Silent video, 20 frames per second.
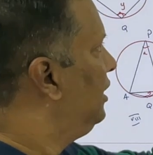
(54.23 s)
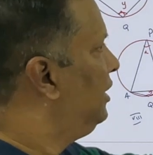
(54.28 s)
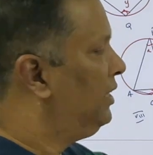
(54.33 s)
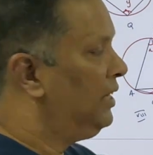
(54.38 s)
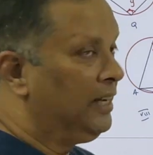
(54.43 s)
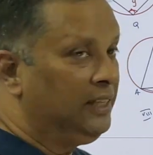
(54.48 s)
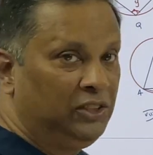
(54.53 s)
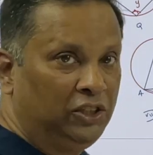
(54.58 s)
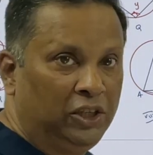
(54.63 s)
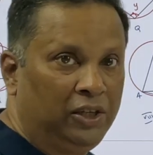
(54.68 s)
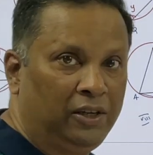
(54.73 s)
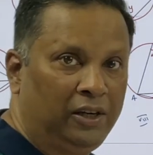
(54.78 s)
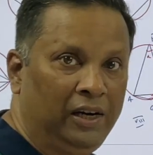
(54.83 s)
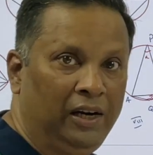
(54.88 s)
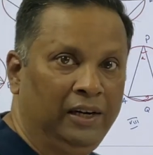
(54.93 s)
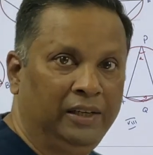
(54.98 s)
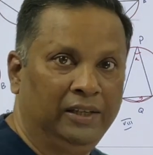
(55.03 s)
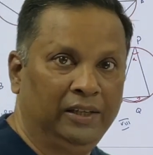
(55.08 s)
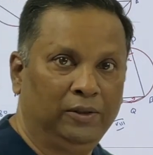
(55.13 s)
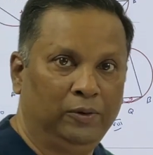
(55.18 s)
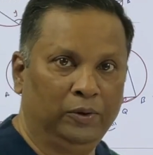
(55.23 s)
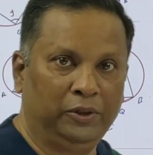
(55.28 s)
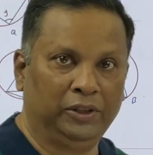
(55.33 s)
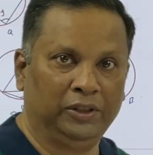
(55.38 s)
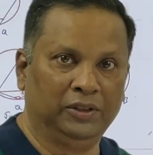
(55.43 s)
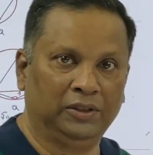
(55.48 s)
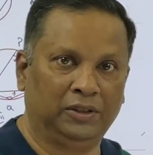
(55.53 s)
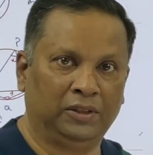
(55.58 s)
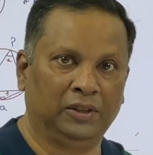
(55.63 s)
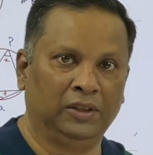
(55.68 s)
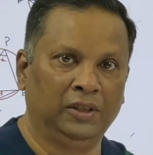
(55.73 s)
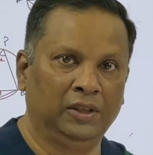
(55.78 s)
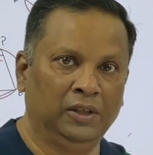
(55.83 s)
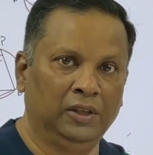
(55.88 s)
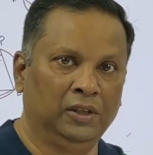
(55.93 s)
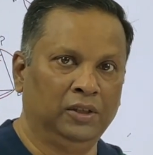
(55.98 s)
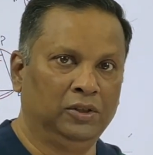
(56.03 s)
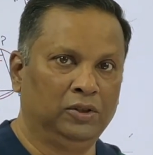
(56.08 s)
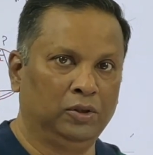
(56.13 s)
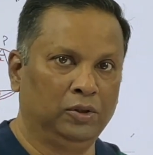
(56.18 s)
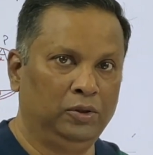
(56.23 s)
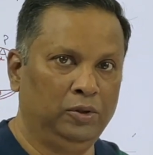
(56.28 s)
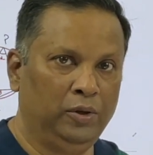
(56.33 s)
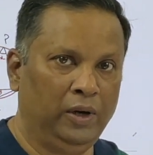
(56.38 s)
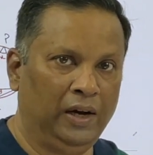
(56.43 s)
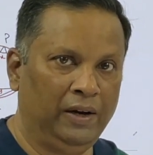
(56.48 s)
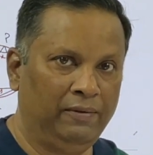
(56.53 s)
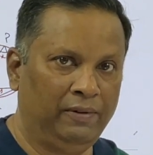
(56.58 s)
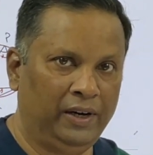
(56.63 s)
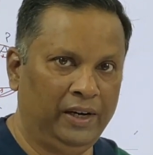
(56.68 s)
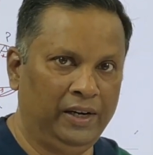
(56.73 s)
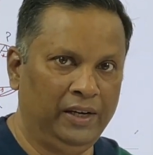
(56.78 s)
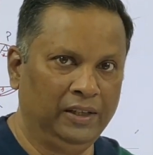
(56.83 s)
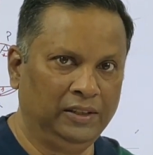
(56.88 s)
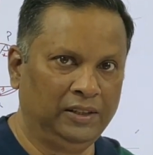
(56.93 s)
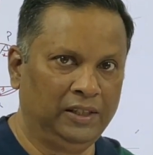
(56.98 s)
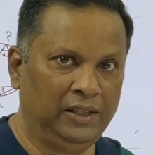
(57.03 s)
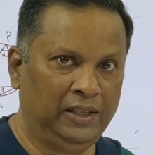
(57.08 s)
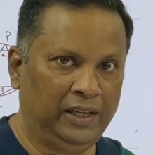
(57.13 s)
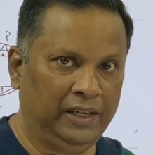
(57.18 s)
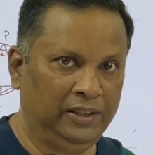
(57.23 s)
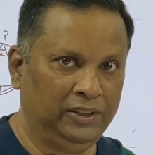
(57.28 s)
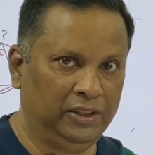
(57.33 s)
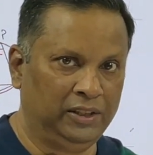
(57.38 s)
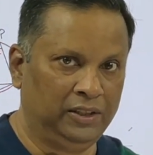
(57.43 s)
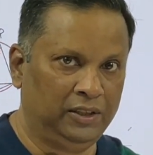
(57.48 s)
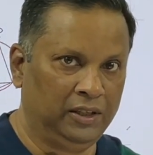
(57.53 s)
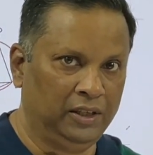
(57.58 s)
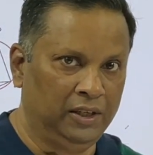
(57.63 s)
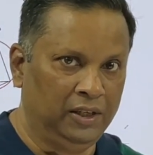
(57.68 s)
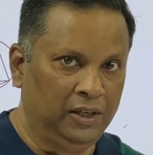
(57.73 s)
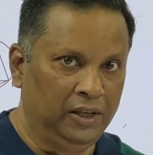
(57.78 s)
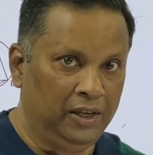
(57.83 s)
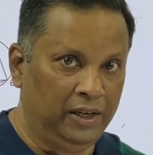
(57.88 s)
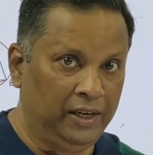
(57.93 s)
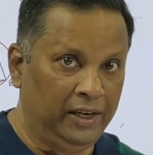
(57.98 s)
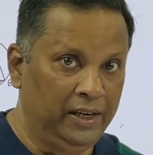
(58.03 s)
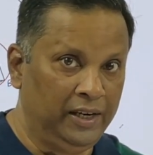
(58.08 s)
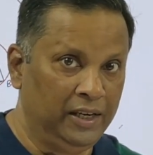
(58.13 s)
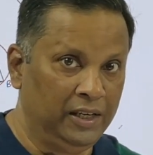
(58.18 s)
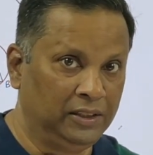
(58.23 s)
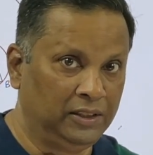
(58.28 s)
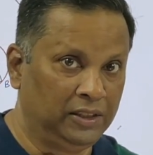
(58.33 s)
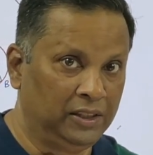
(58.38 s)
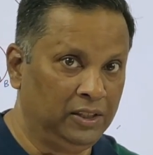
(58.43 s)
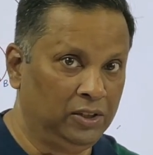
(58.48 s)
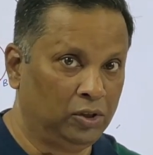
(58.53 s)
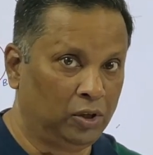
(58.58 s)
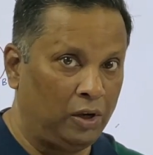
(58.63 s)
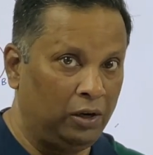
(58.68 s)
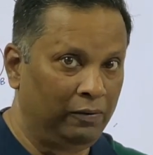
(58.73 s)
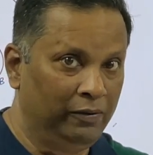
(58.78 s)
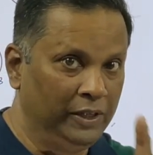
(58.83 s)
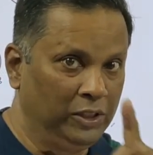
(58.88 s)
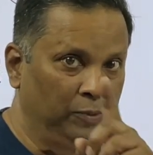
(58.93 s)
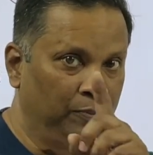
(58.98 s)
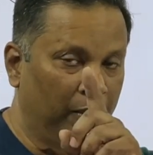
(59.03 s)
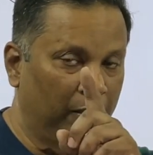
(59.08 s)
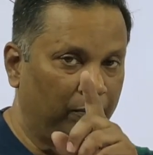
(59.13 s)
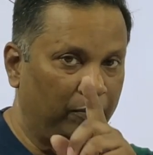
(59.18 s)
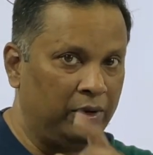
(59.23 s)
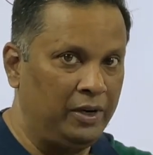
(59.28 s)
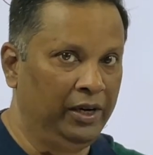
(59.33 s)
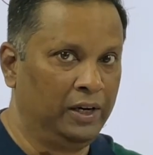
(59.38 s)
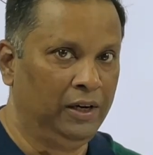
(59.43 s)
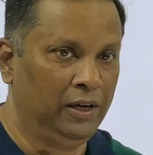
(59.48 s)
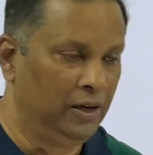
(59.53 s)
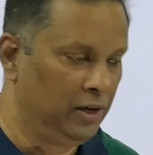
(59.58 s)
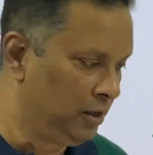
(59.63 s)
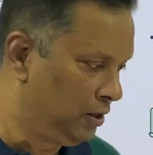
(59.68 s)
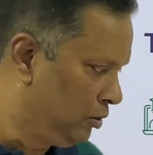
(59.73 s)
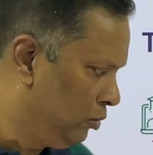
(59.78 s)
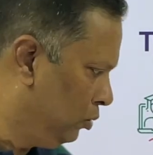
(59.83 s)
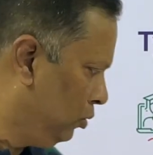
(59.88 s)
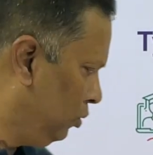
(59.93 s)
tangent related questions. So you have radius and tangent. Radius is always perpendicular to